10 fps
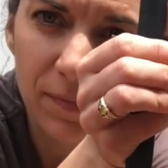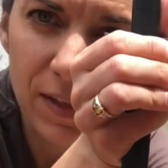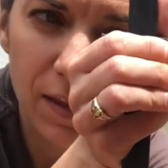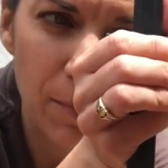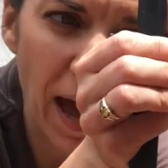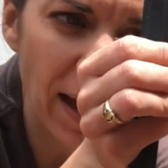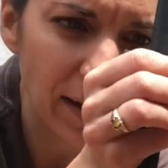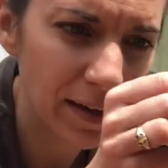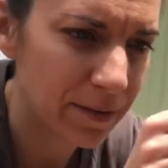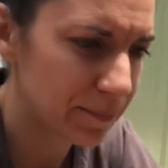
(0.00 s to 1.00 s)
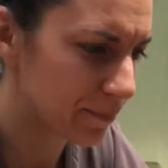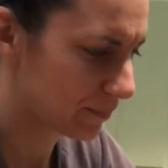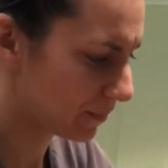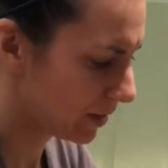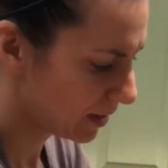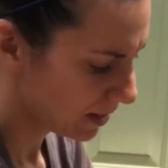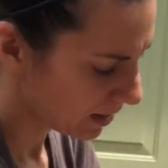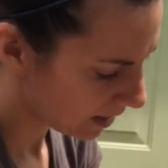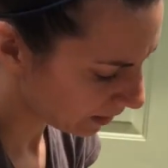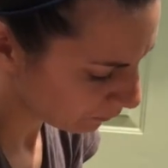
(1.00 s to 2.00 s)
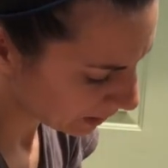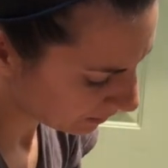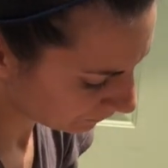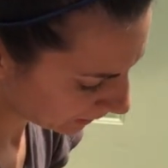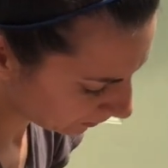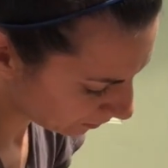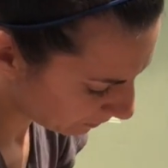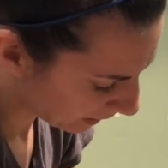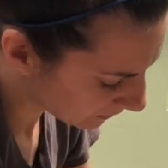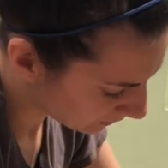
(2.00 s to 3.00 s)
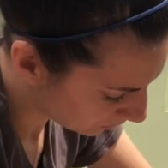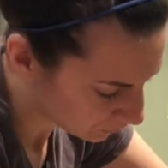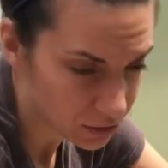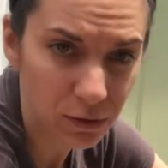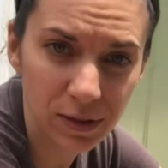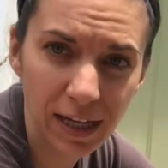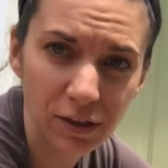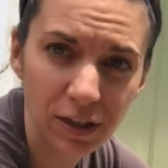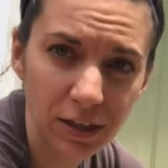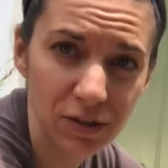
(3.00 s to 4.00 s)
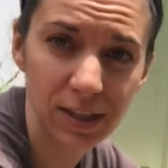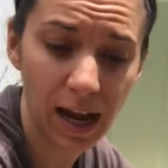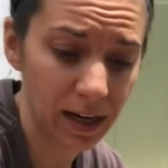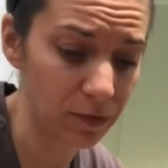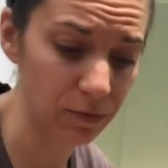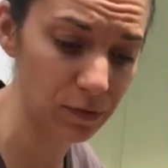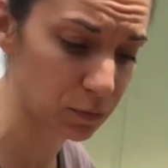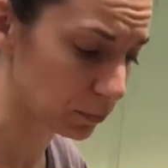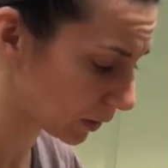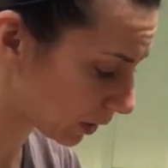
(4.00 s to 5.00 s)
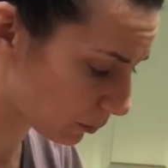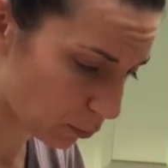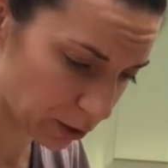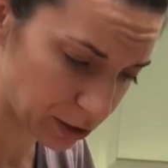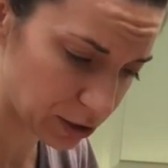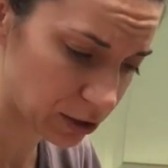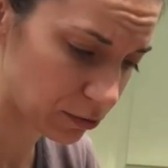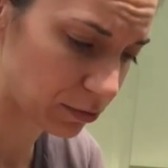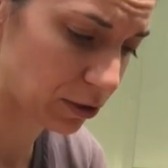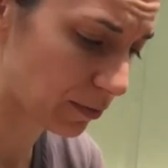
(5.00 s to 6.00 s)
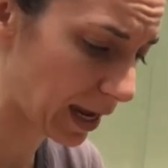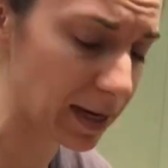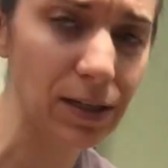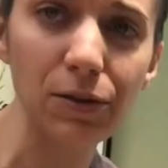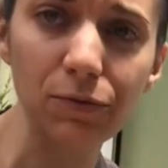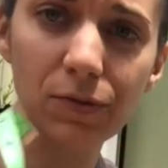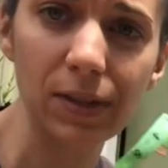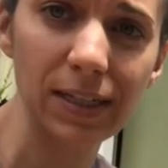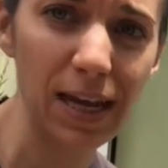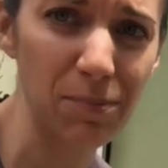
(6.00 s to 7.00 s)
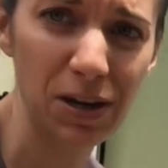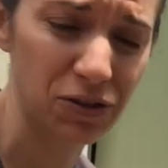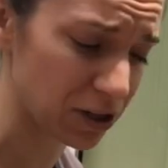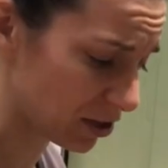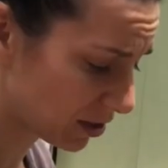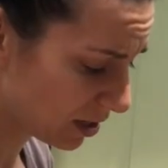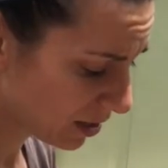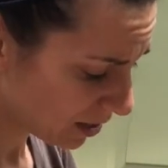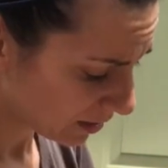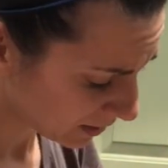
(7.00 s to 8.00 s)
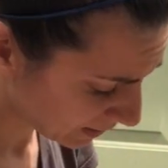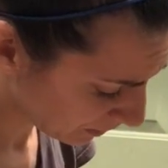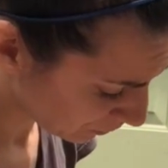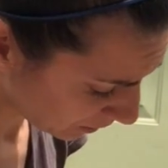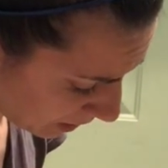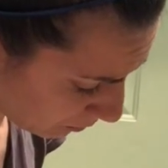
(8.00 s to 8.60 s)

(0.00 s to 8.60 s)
to the back, and we have done our best to center each side. If it's really important to you, you can use the tape measure to center it,